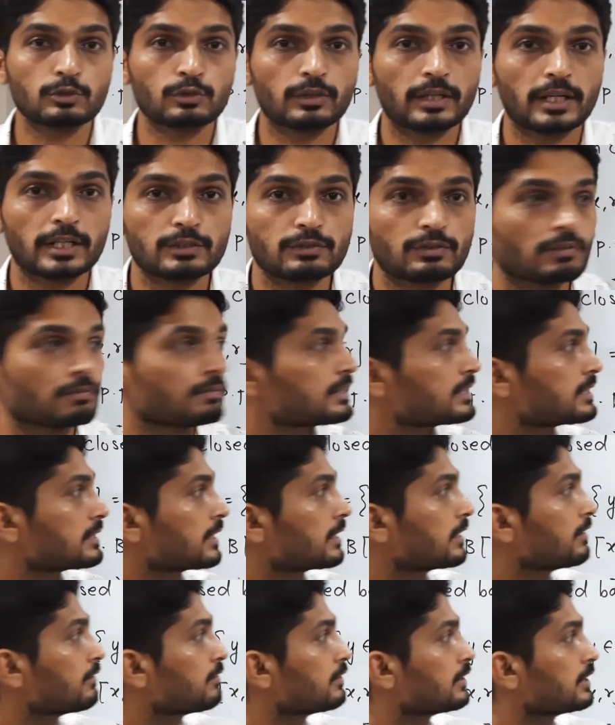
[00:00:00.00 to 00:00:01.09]
So that's why we say
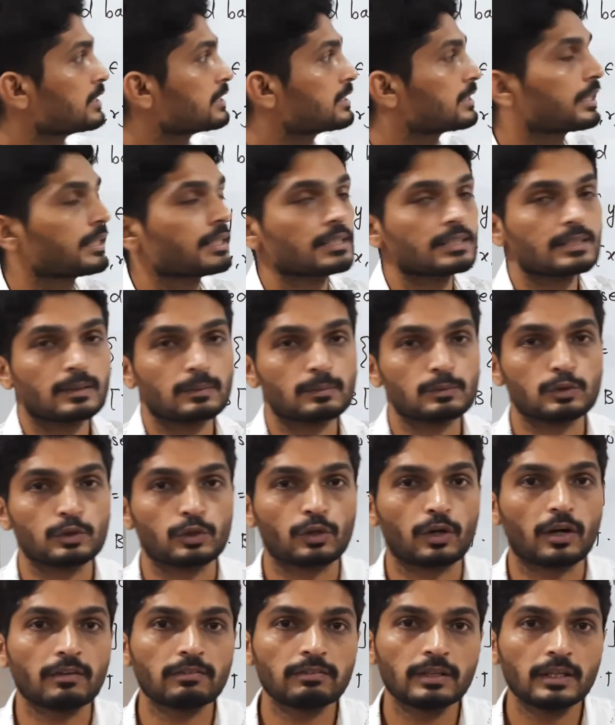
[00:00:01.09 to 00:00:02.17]
the first set is
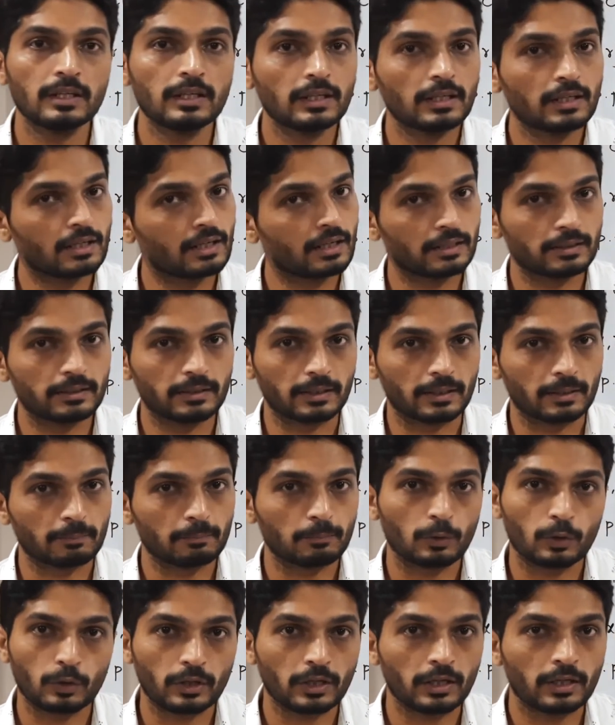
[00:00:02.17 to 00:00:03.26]
subset of other.
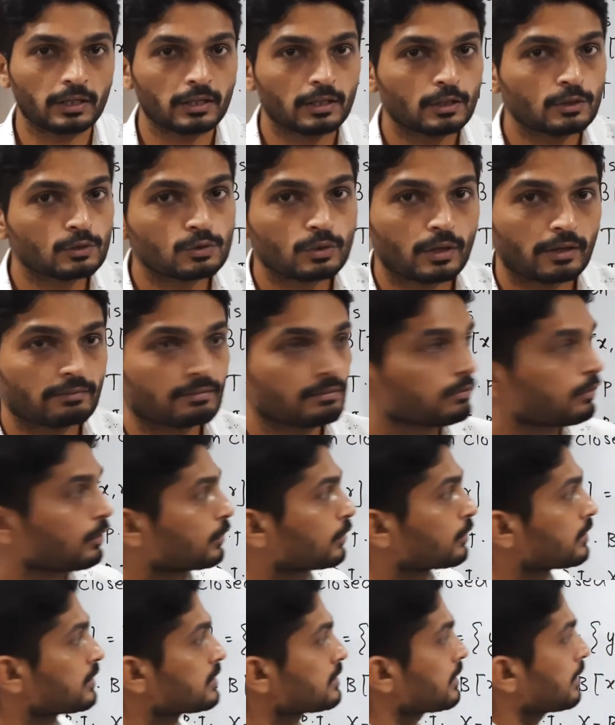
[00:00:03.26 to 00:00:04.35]
Okay. So I will
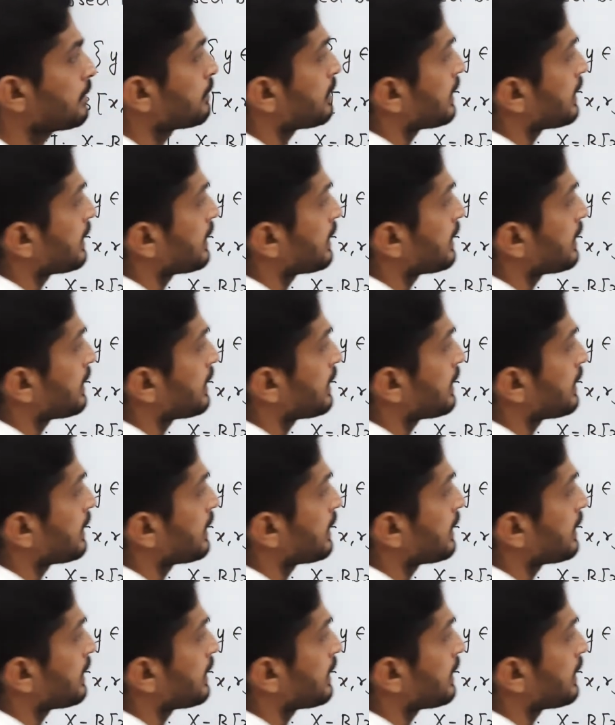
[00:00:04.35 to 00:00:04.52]
follow the same